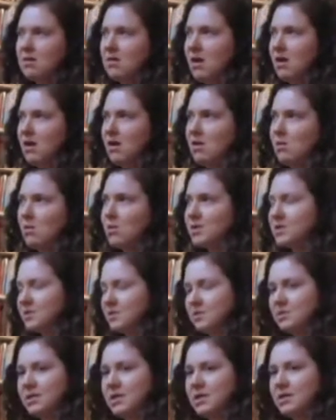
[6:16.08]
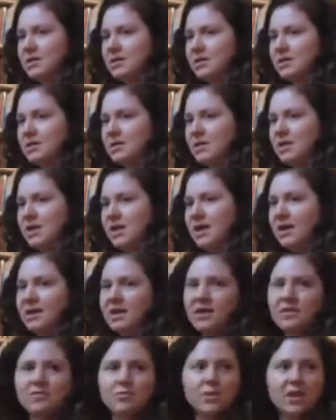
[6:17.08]
uh, once a week,
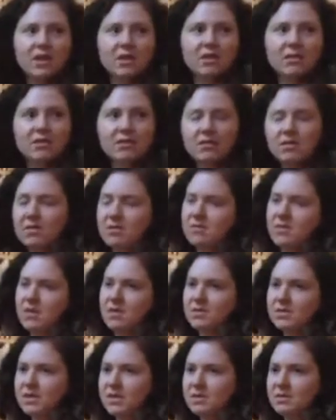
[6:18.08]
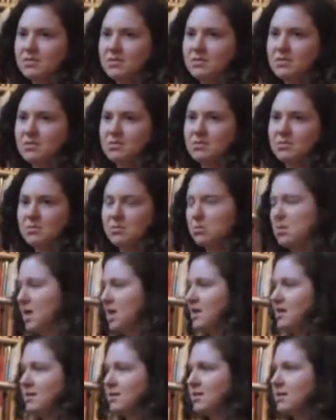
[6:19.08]
and I've been involved in
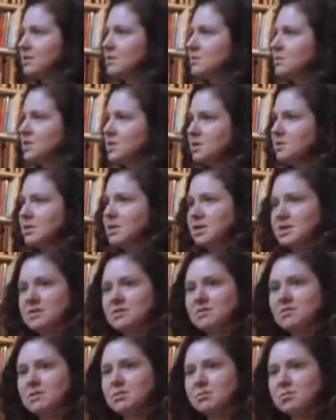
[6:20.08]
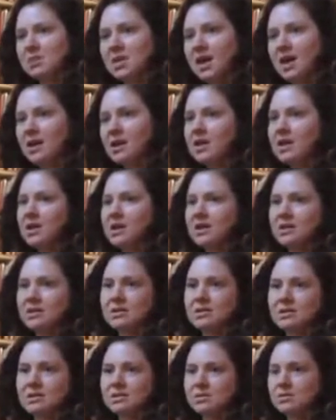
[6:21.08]
many things we do here, from
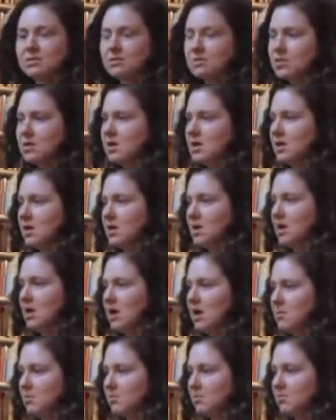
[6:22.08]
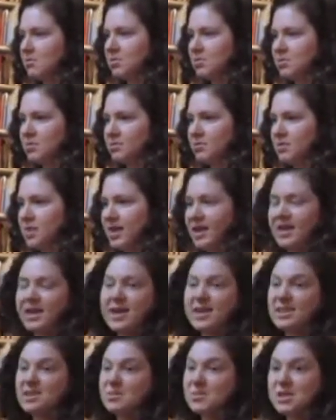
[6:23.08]
cataloging to um,
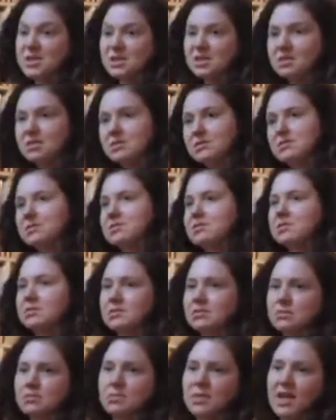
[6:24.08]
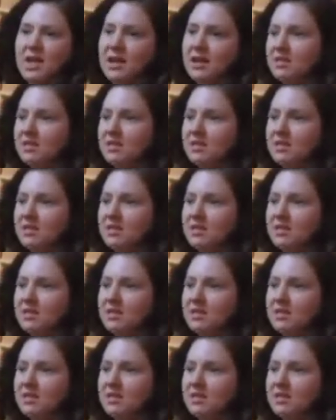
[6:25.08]
planning exhibitions to planning